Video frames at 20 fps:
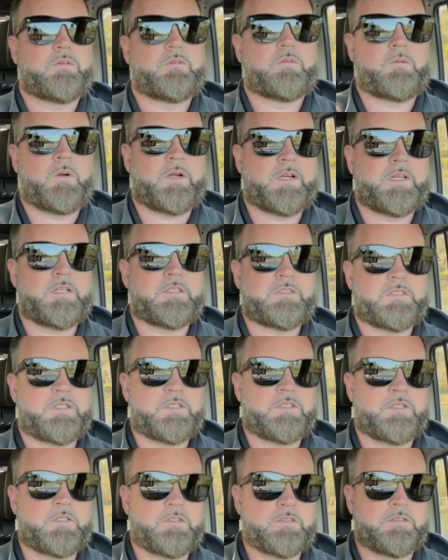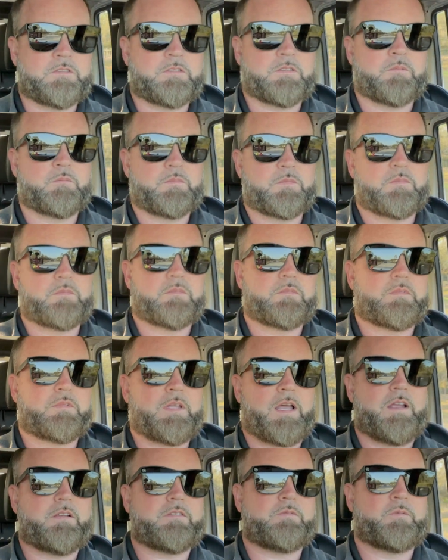wanting to do some,
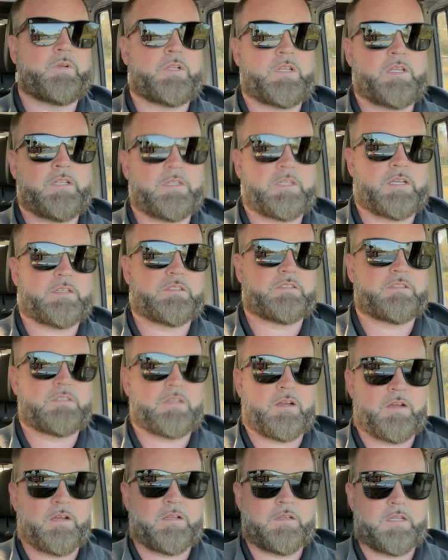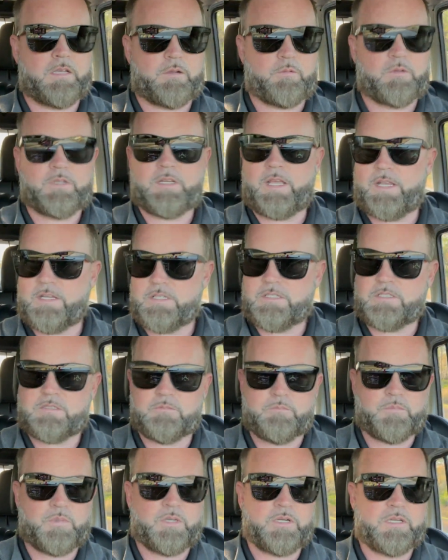not really necessary
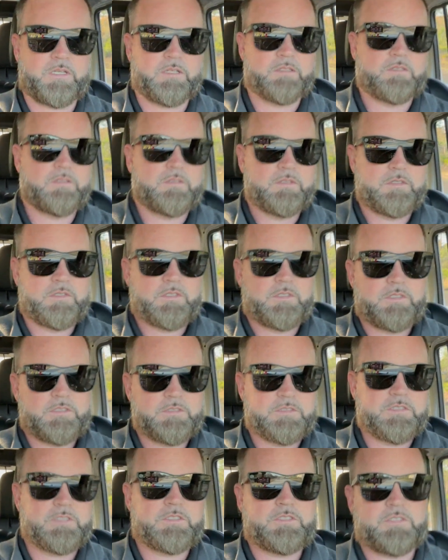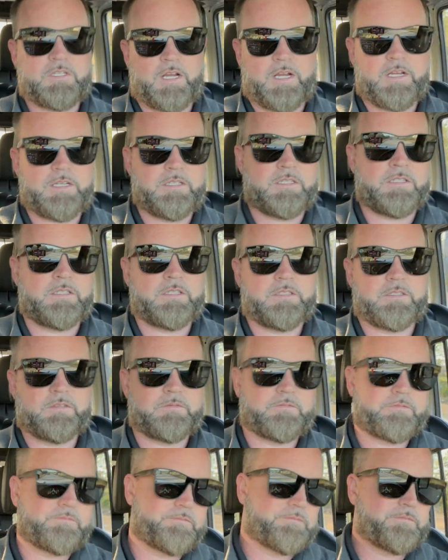liquidation, but just trying to
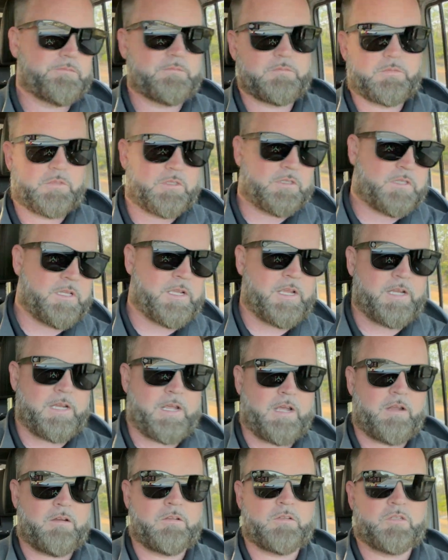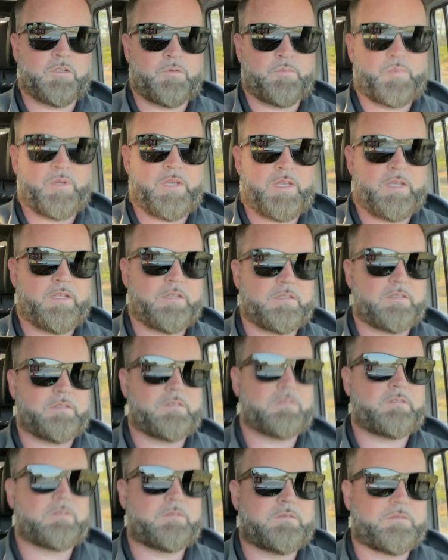clean out a little bit
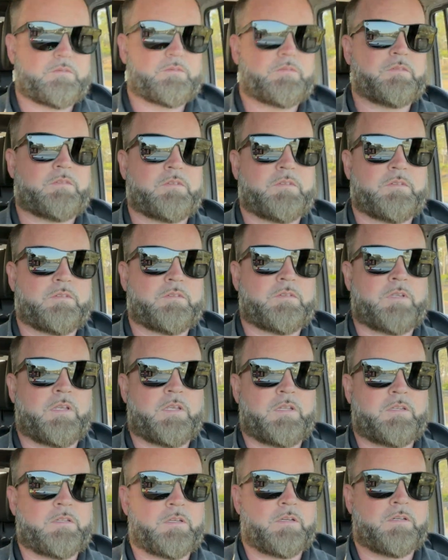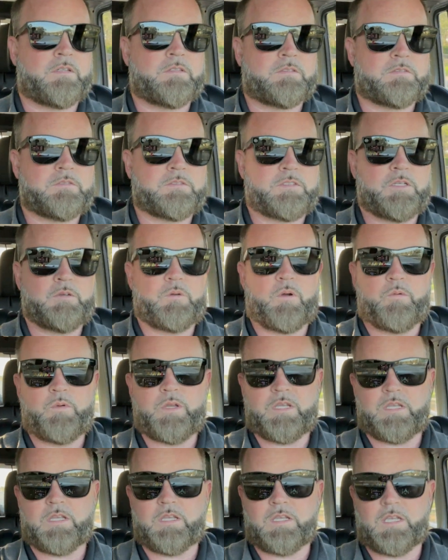and see what
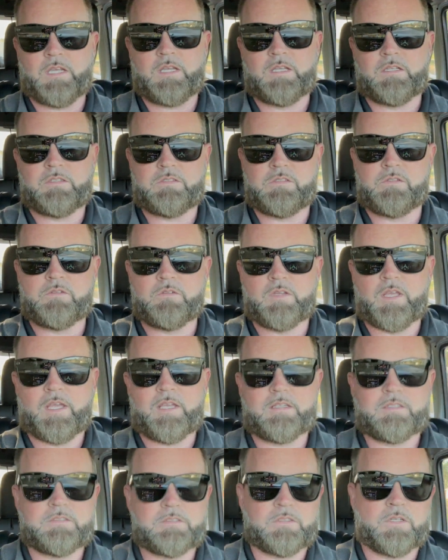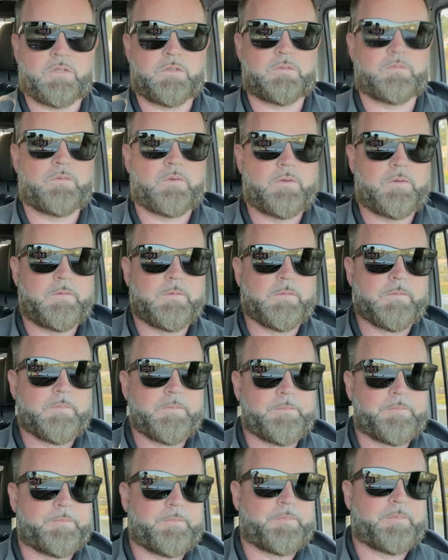we can get into next. So,
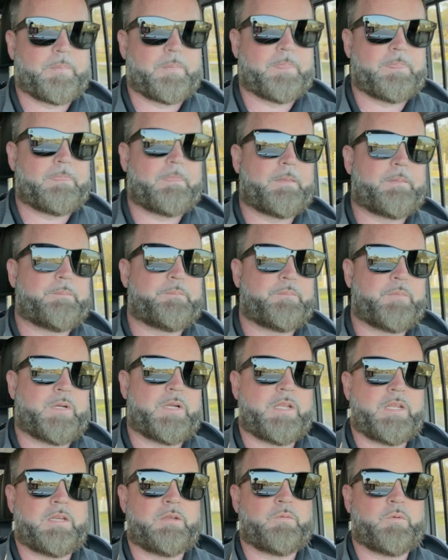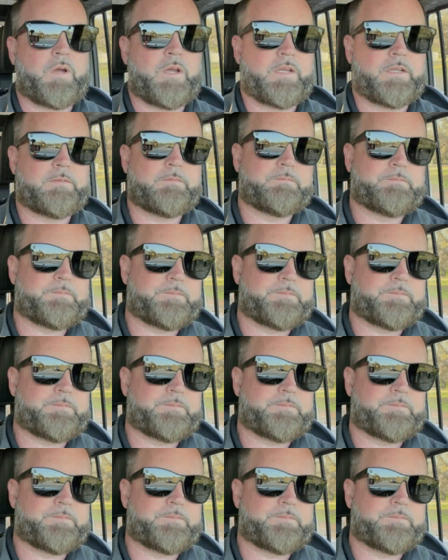but anyway,